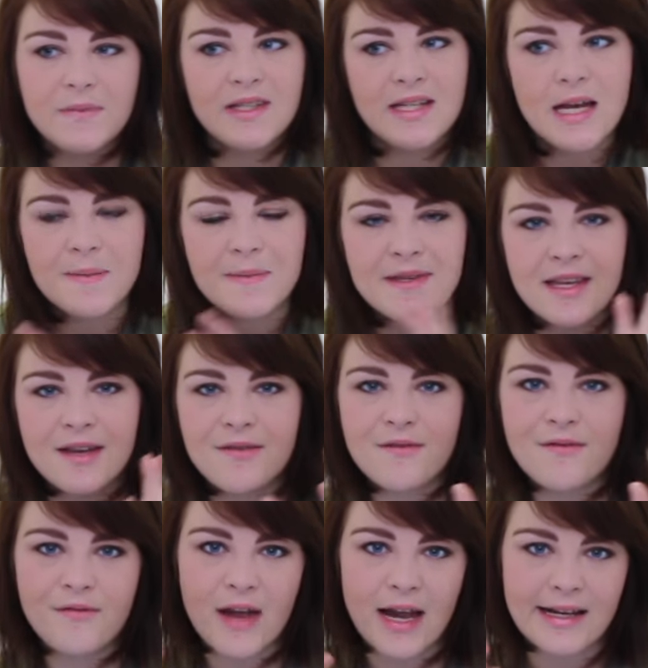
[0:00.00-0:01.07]
tips
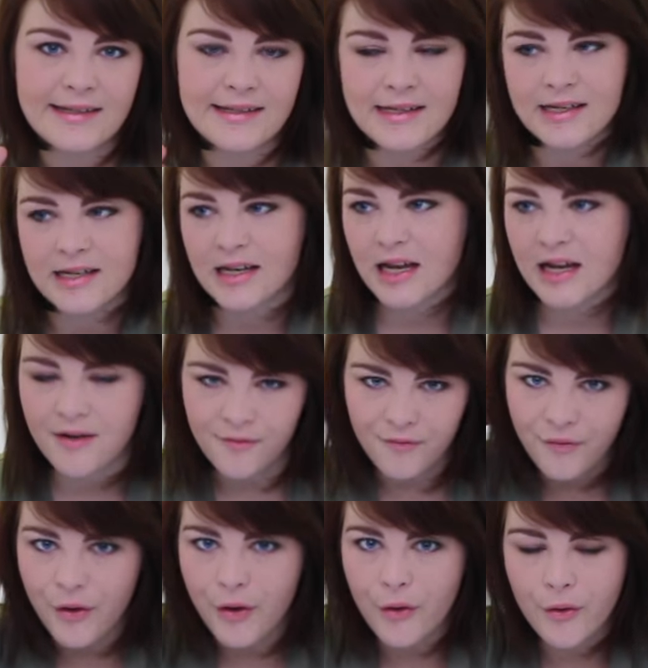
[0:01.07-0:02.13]
and facts and
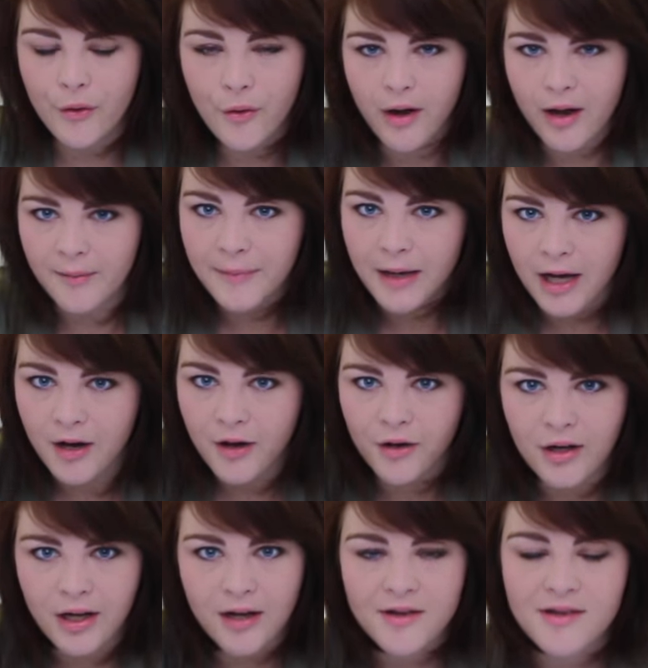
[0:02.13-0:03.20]
info
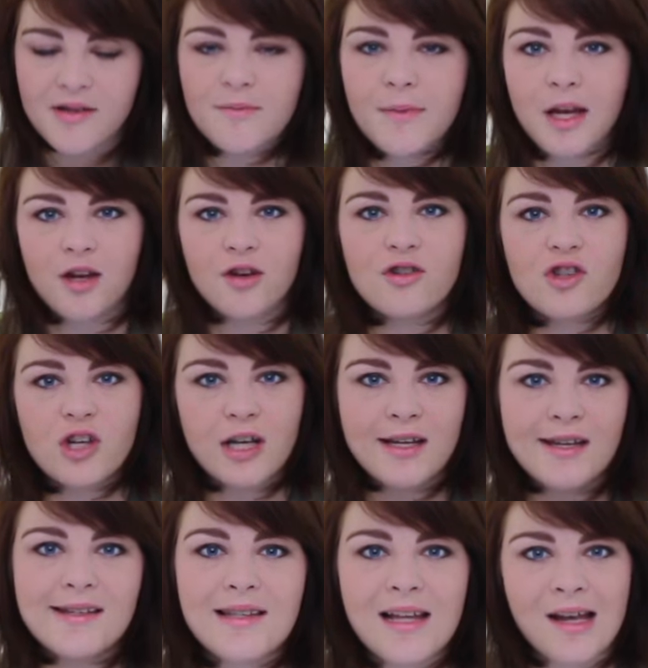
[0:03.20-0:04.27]
about how to make your
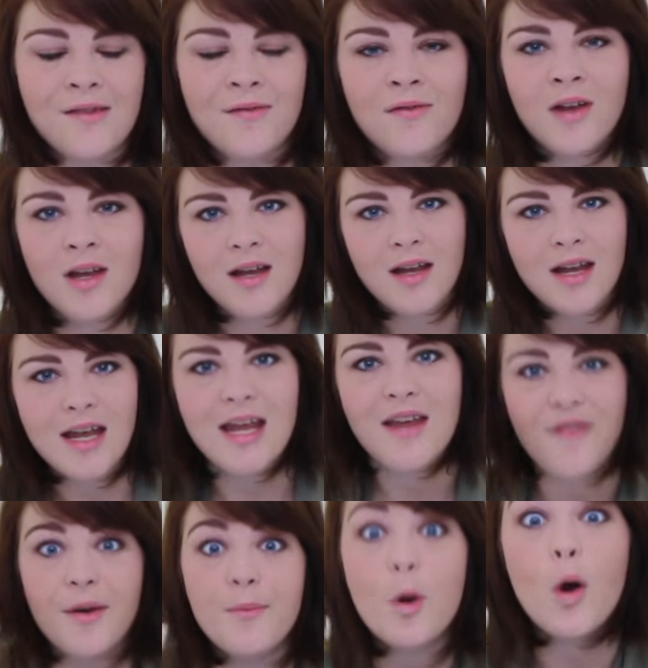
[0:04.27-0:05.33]
Chinese life
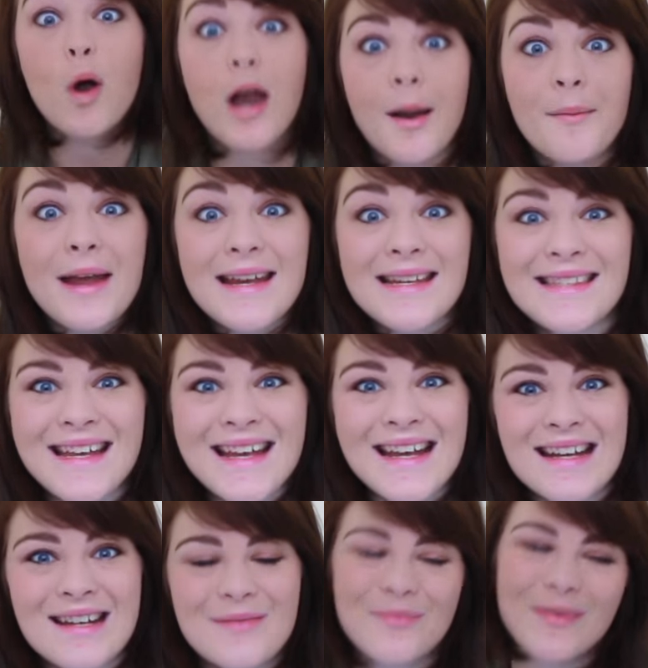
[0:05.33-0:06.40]
even more
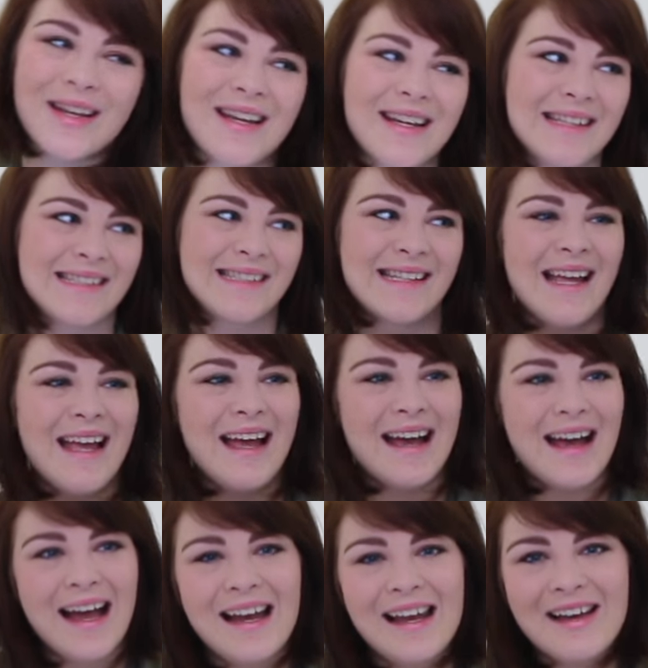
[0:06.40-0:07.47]
amazing, because
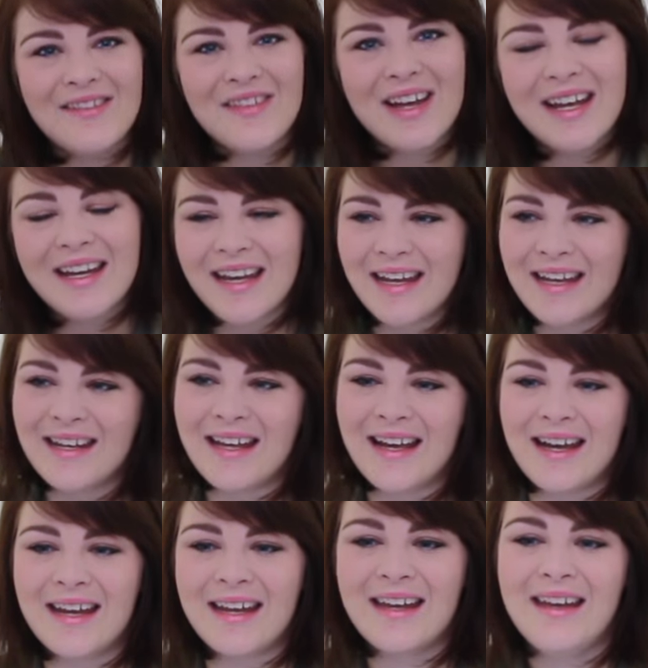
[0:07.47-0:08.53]
I love it, and
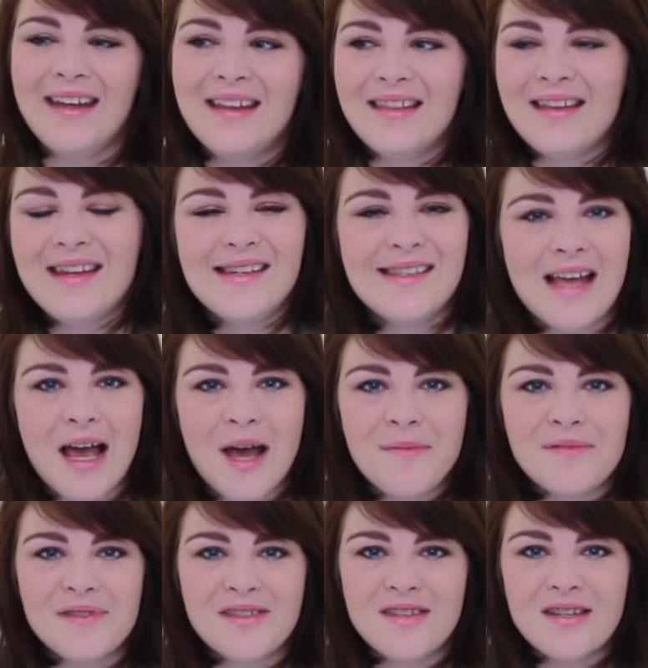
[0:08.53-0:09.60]
like these
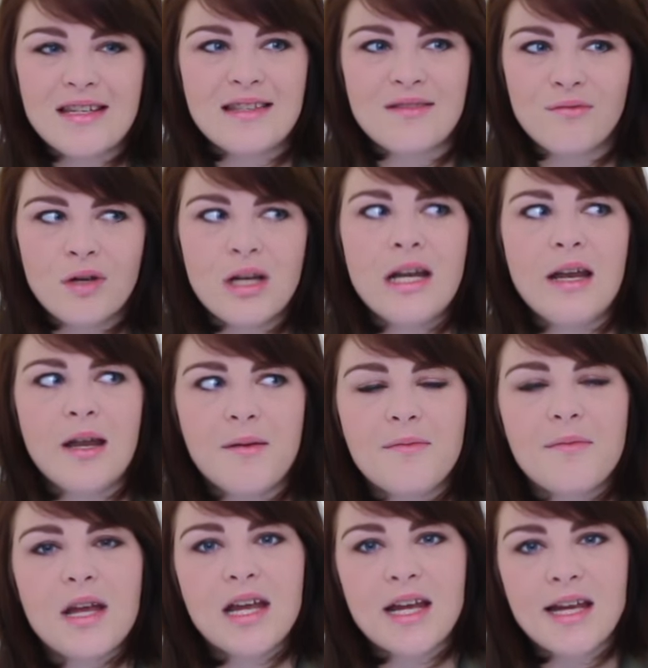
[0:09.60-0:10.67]
apps just really